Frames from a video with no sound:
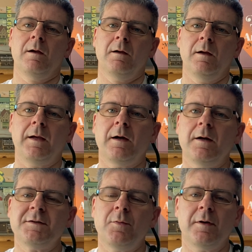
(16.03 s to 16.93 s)
Hey
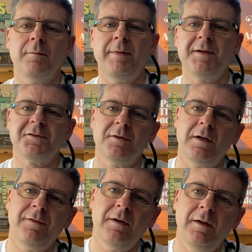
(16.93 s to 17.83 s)
guys, welcome back to
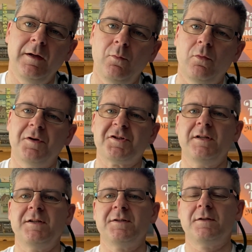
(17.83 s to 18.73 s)
another watch
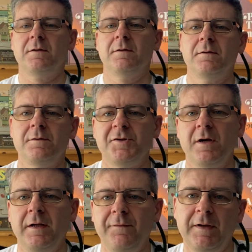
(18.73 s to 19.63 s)
list
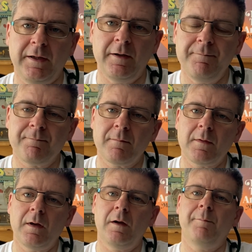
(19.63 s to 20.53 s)
journey video.
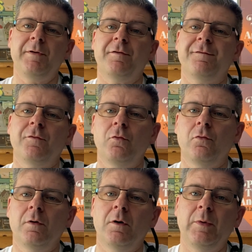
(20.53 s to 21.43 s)
I've been off
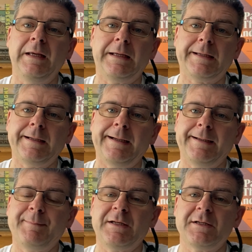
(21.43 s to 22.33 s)
for a week
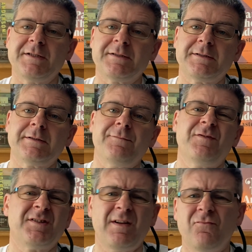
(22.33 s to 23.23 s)
because
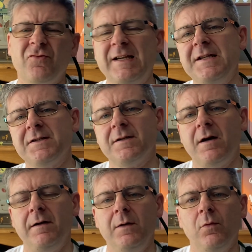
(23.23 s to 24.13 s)
for some reason
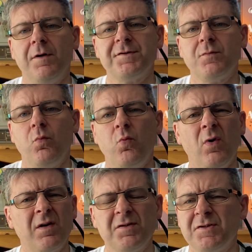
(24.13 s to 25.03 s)
I only watched
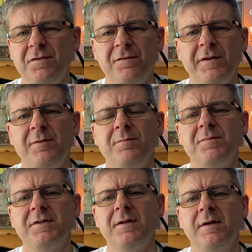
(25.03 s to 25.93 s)
one or two
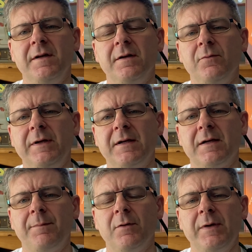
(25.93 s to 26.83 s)
films in a week a
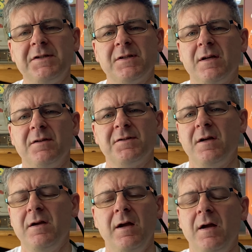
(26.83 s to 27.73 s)
couple of weeks ago, so
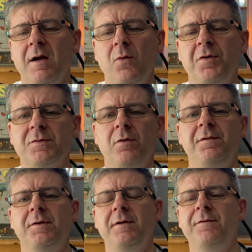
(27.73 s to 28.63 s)
it wasn't
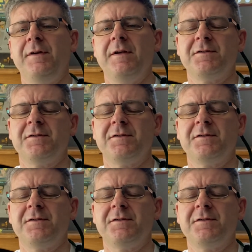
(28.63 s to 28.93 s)
worth doing a video.